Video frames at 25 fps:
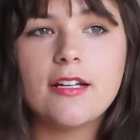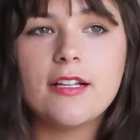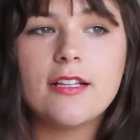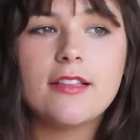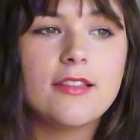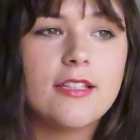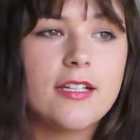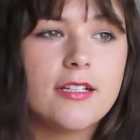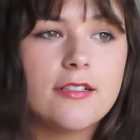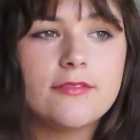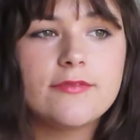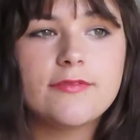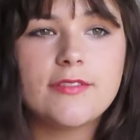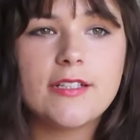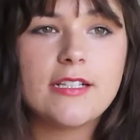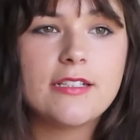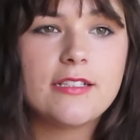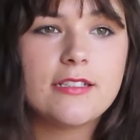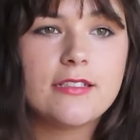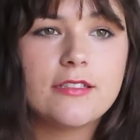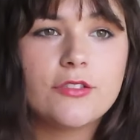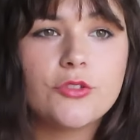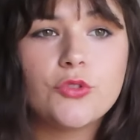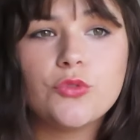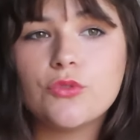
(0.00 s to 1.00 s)
I love
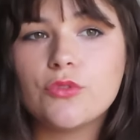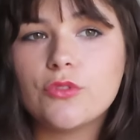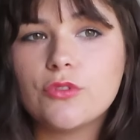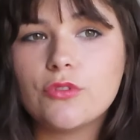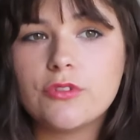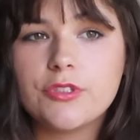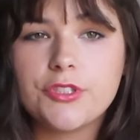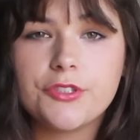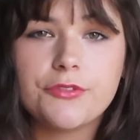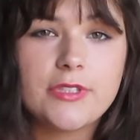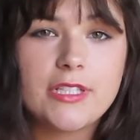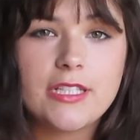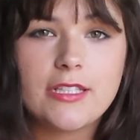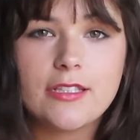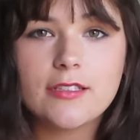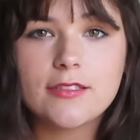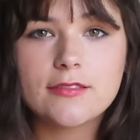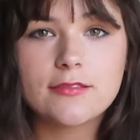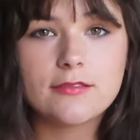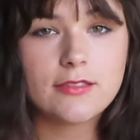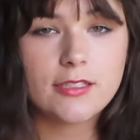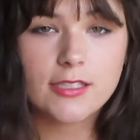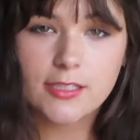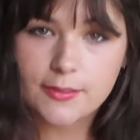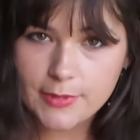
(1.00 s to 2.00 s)
finding cool, unique,
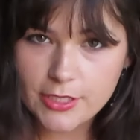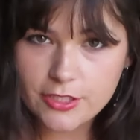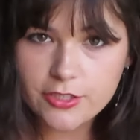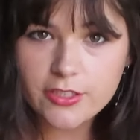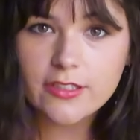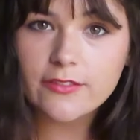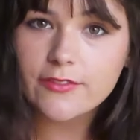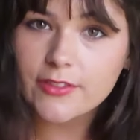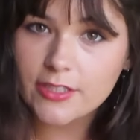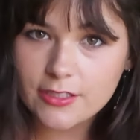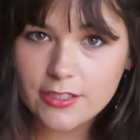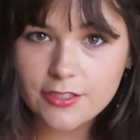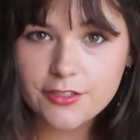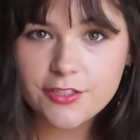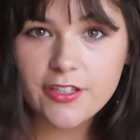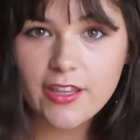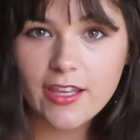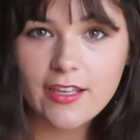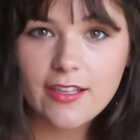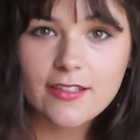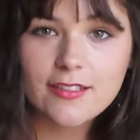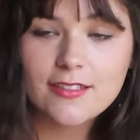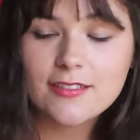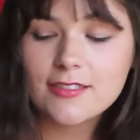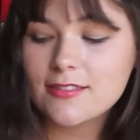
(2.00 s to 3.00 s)
especially vintage
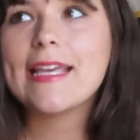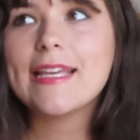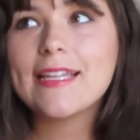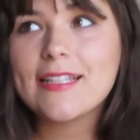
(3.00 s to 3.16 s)
things.